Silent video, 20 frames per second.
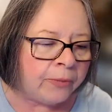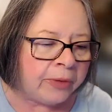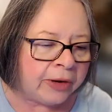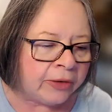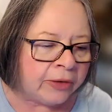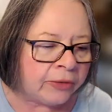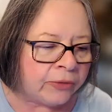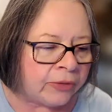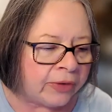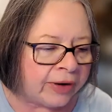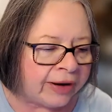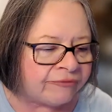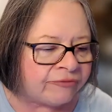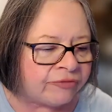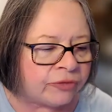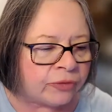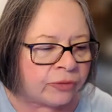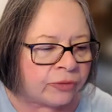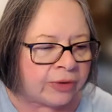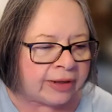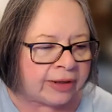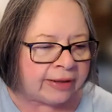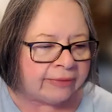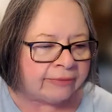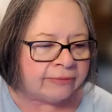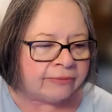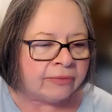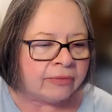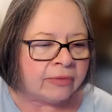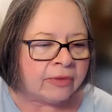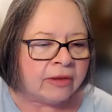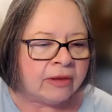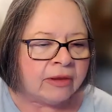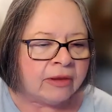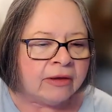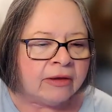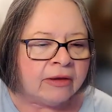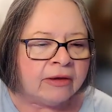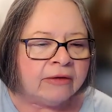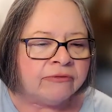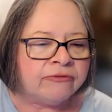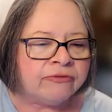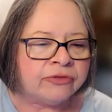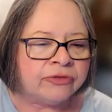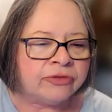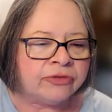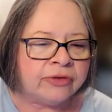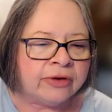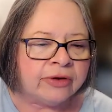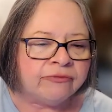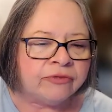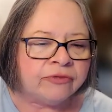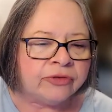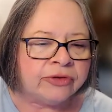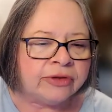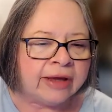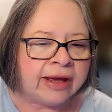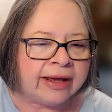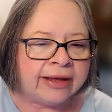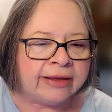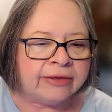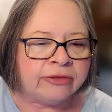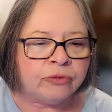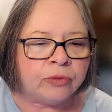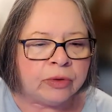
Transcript: paragraph three. For several days,